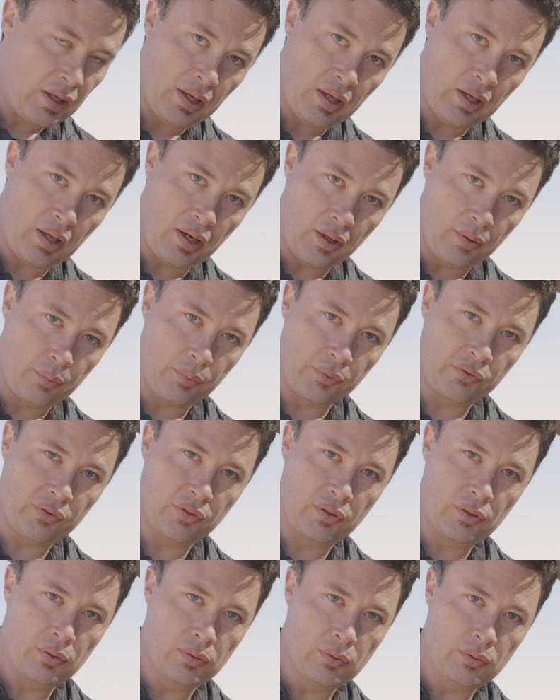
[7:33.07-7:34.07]
and i will
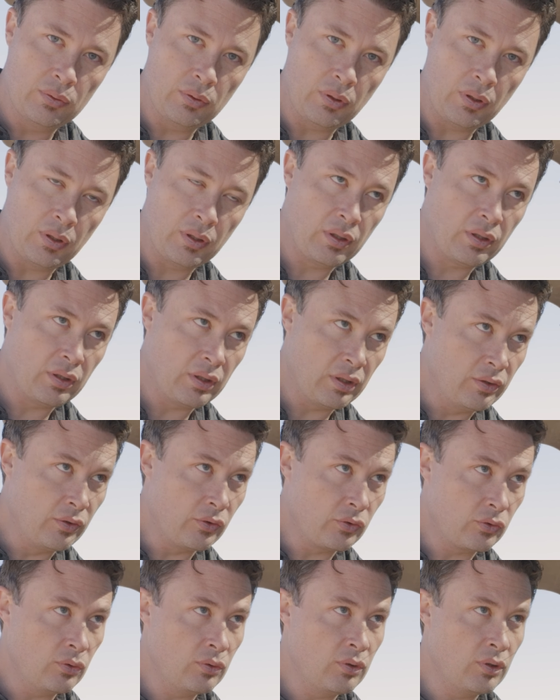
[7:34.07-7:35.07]
see you in the
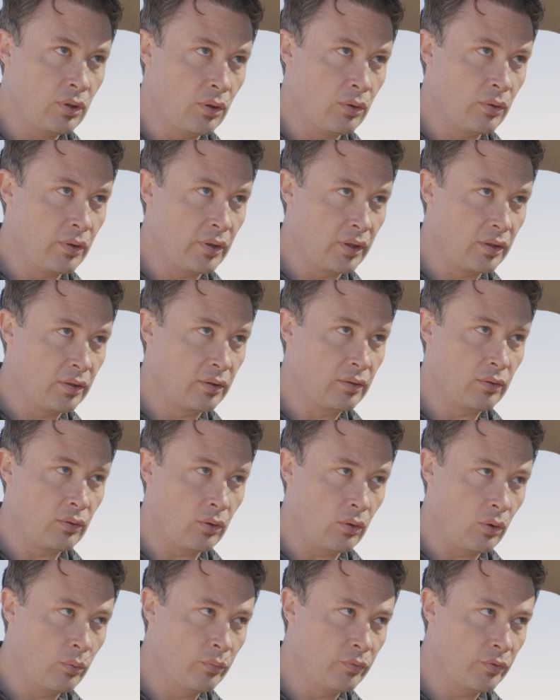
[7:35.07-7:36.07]
studio and
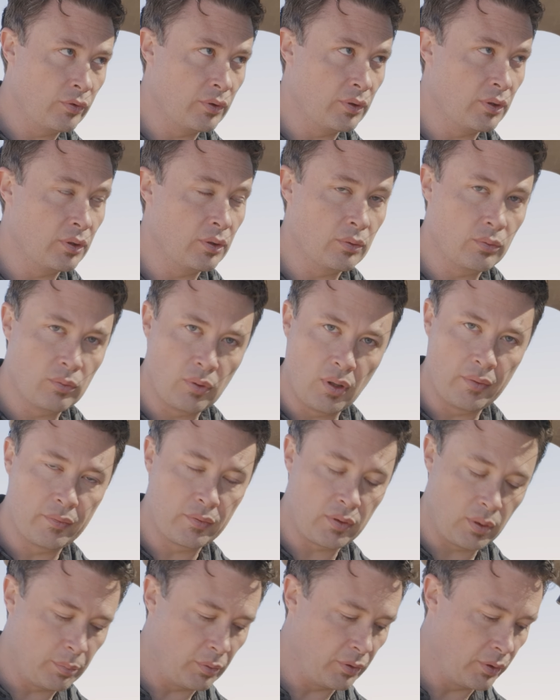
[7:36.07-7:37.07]
hopefully we'll have a
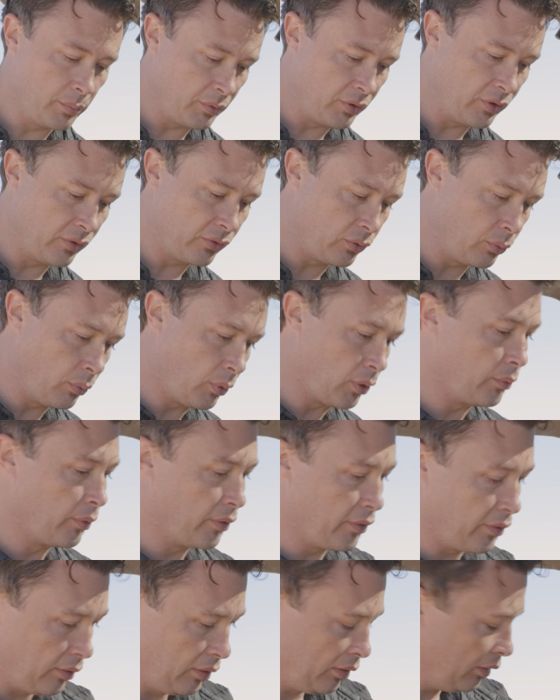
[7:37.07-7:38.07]
couple images to work
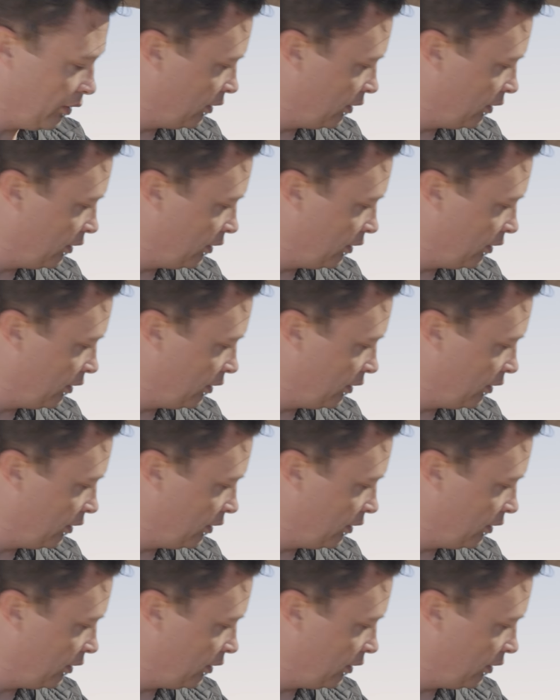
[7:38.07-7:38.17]
with